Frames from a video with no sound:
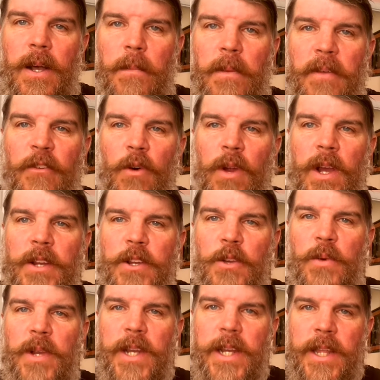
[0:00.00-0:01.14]
before I do
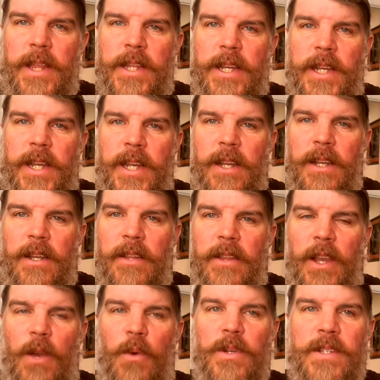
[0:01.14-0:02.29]
anything, they
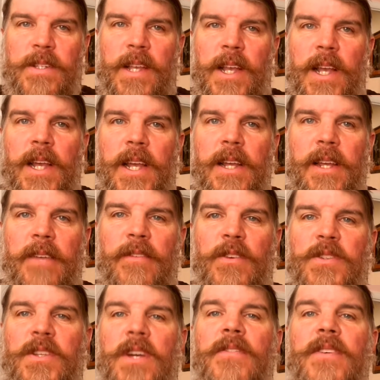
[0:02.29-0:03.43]
always say, give
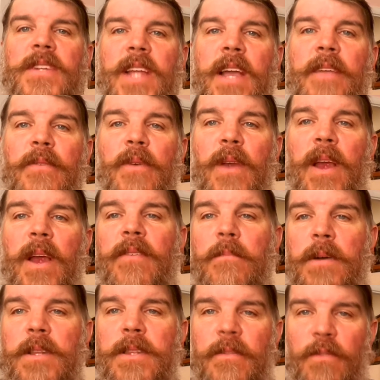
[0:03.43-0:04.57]
yourself a day for every
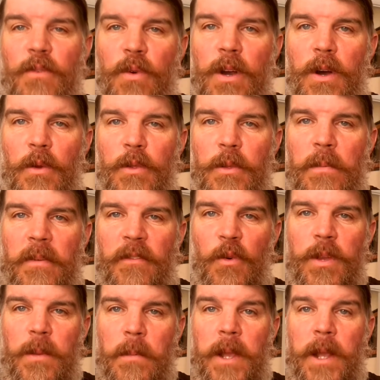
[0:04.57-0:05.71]
month of growth before
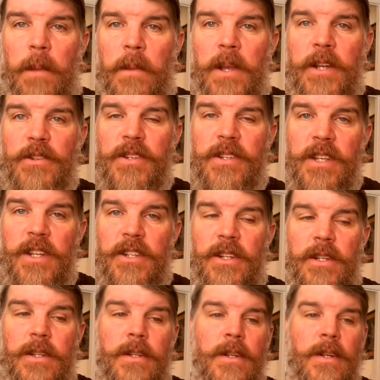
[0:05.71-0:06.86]
you make a major
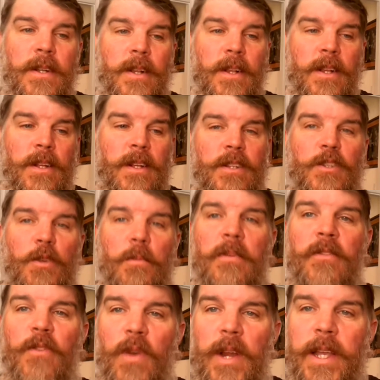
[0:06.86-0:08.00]
decision. So
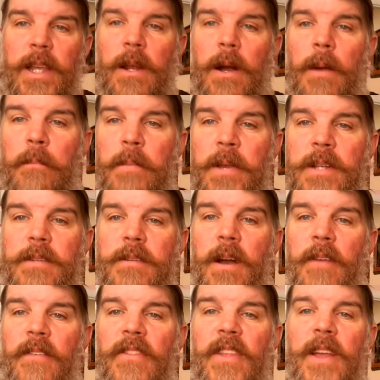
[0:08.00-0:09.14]
before I get all pissed
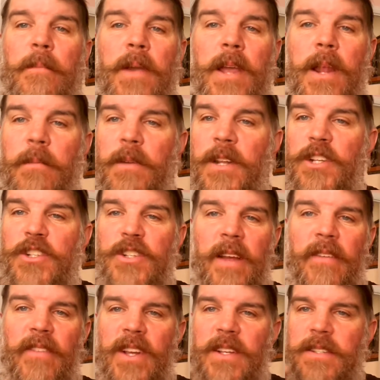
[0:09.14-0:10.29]
off and think, man, I'm going to
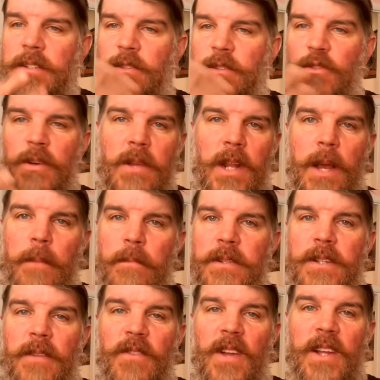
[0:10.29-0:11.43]
shave this and trim it up and
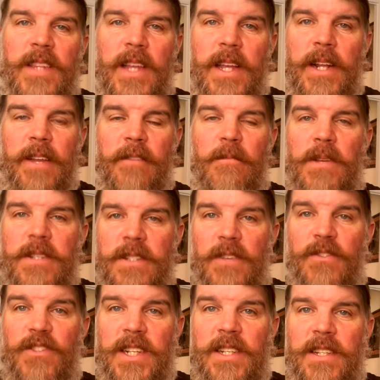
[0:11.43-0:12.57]
stuff like that, I give myself
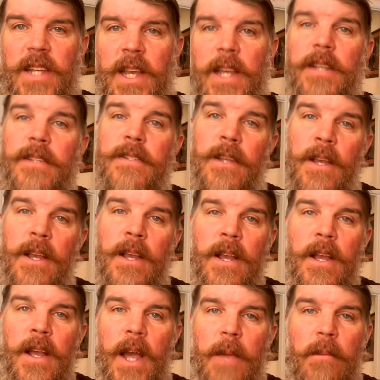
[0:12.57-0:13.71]
6 days.
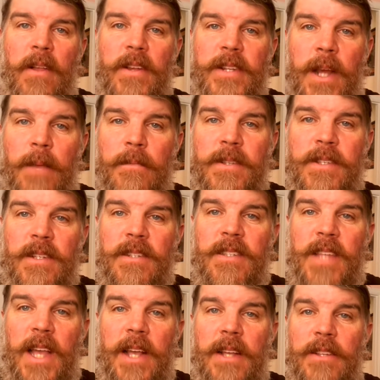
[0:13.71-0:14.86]
And by the time the 6th
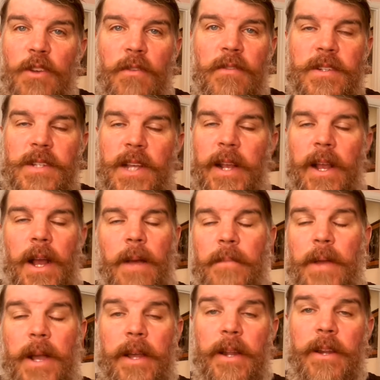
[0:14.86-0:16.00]
day is over, it's like, oh, I'm
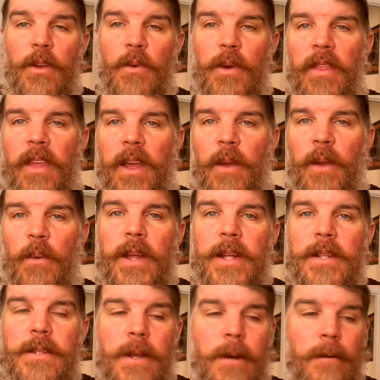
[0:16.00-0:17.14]
not going to do anything with
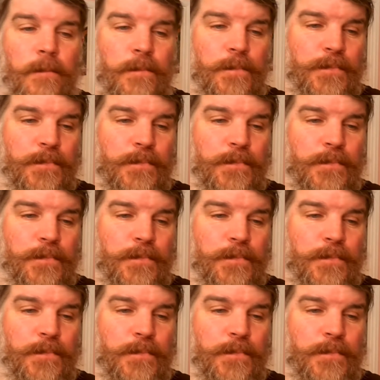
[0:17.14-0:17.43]
it. So